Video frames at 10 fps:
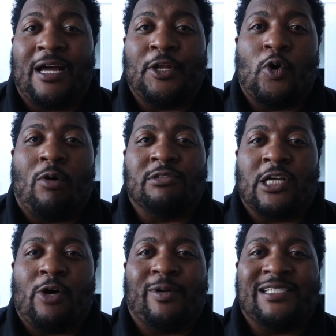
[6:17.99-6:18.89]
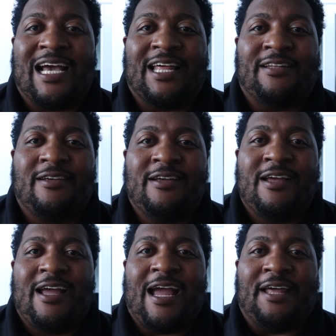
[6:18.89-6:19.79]
I know I was always had
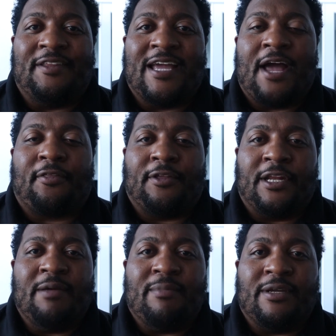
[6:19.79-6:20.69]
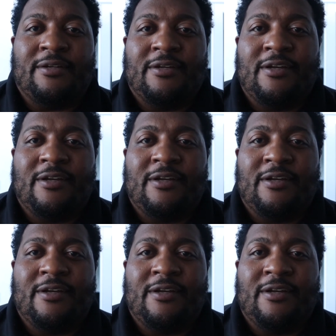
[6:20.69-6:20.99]
the athlete in me,